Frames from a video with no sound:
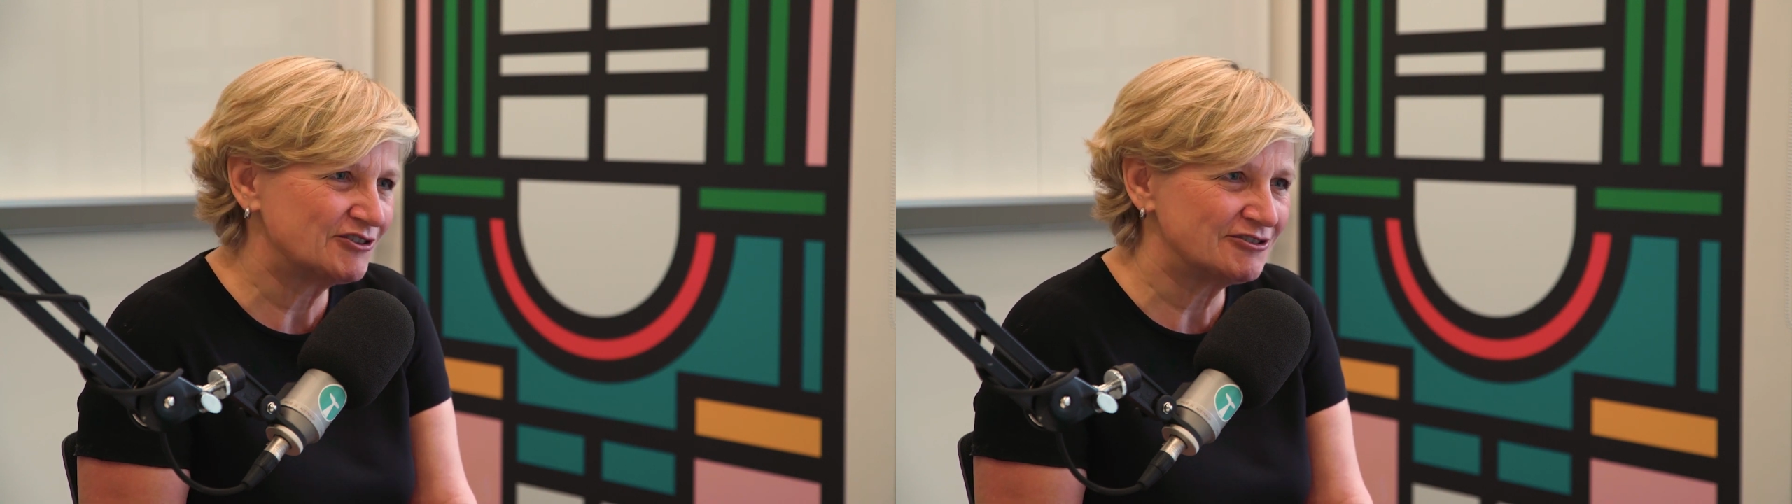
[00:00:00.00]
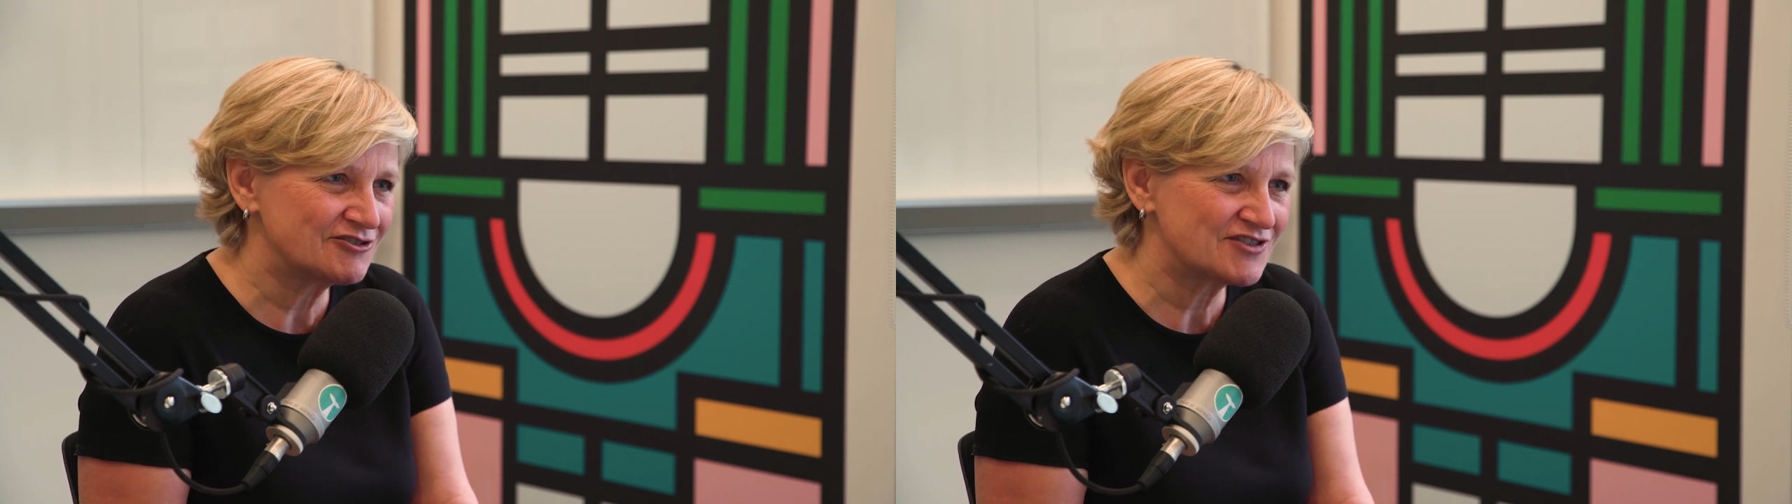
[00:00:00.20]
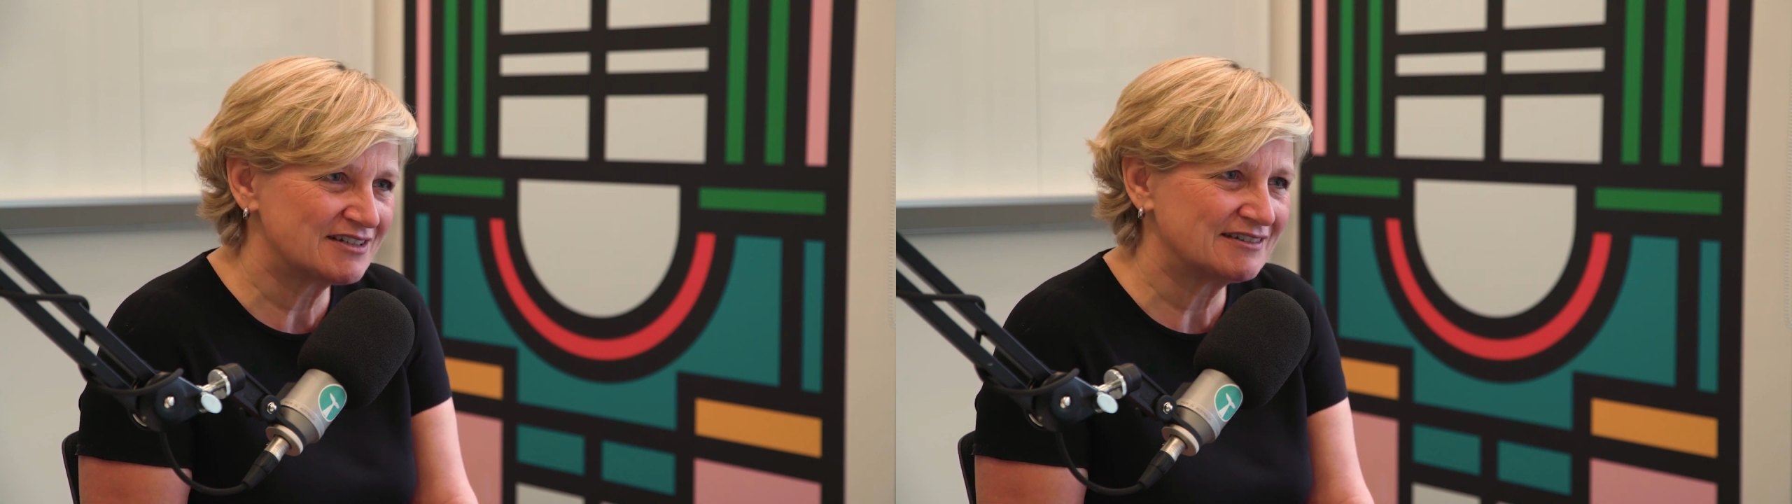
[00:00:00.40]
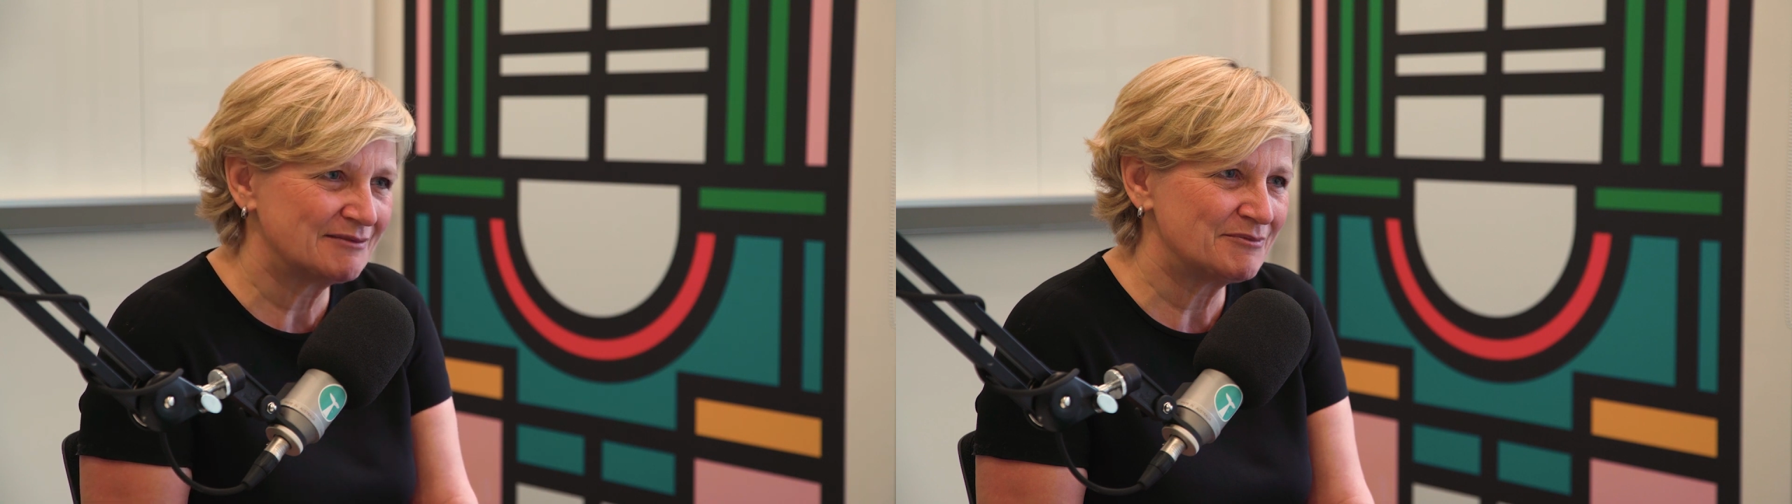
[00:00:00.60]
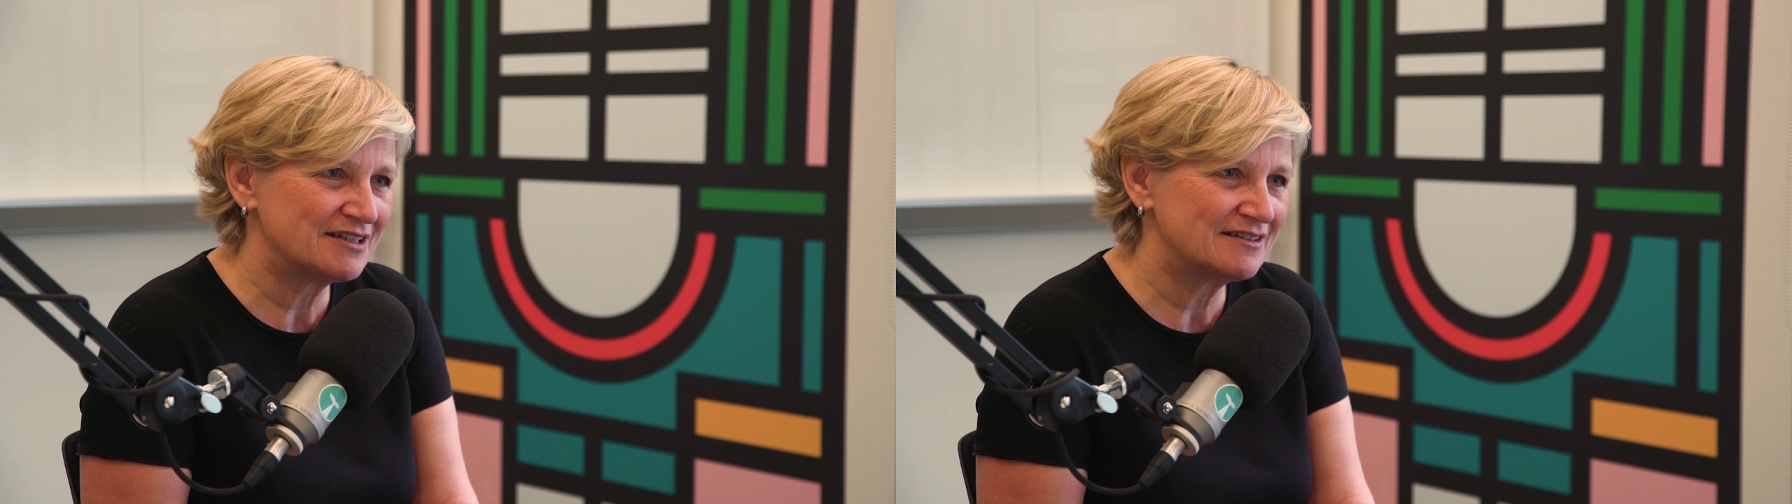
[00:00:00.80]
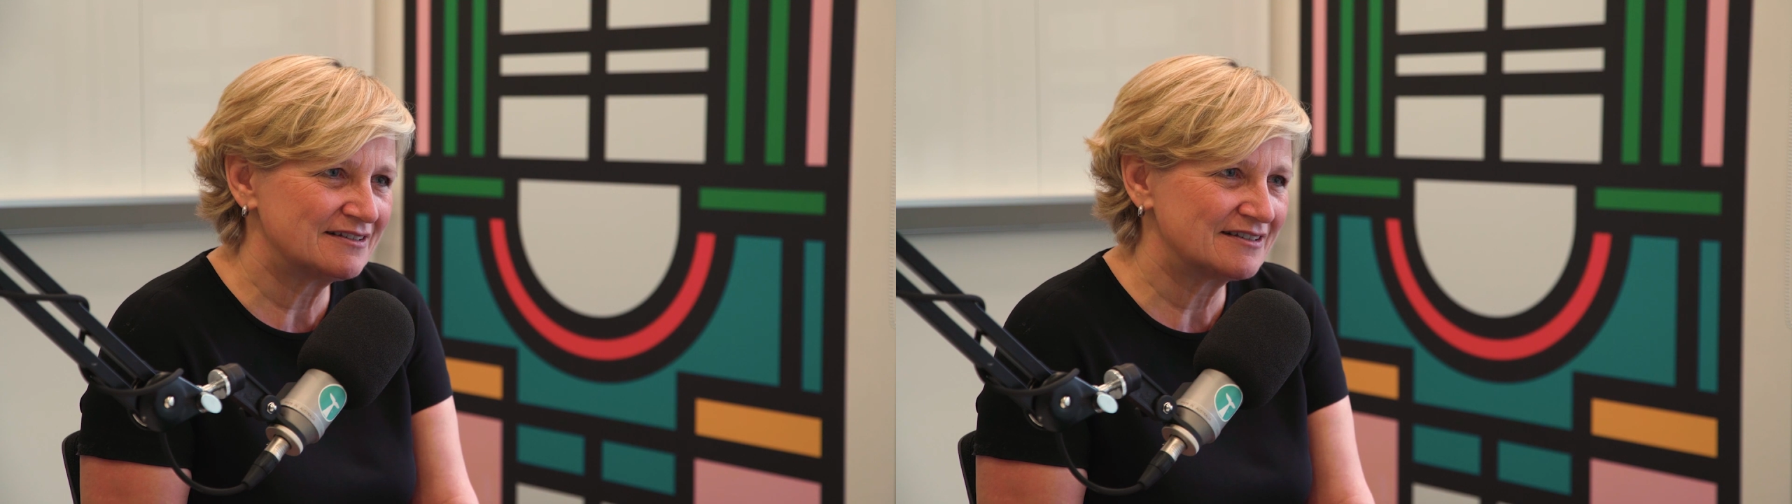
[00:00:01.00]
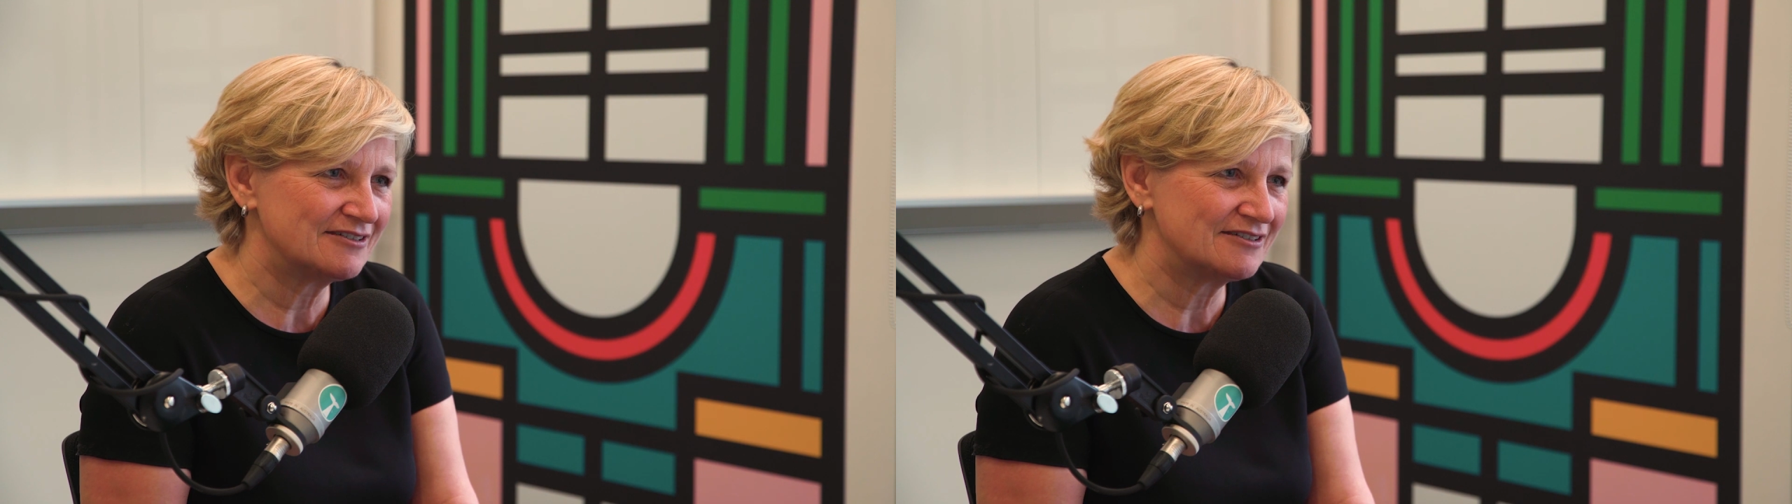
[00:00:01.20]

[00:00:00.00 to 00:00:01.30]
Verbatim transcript: for a long time that